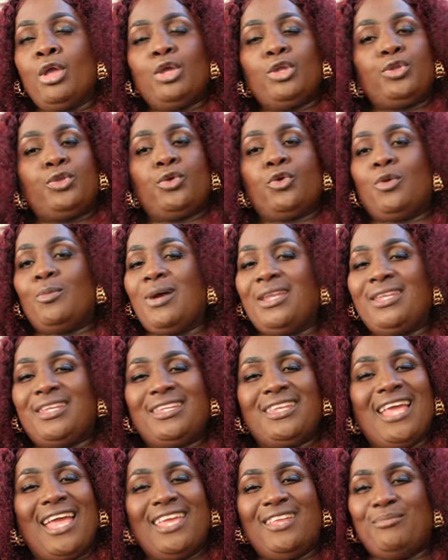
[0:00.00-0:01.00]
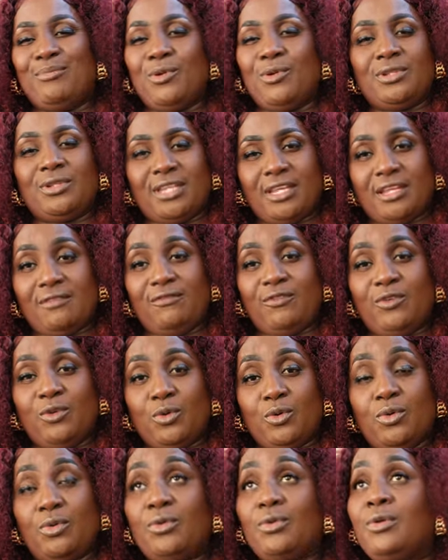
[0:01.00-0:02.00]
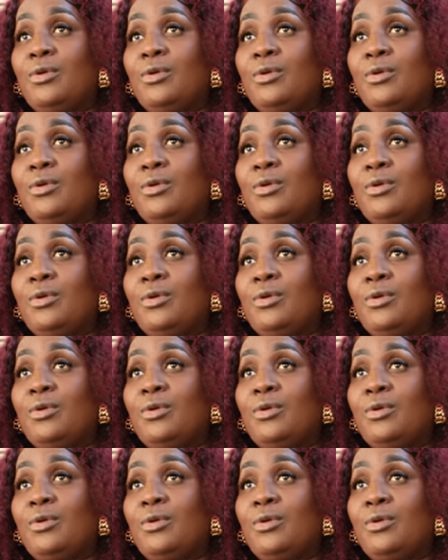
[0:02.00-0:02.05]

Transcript: Nobody died in Mountain View.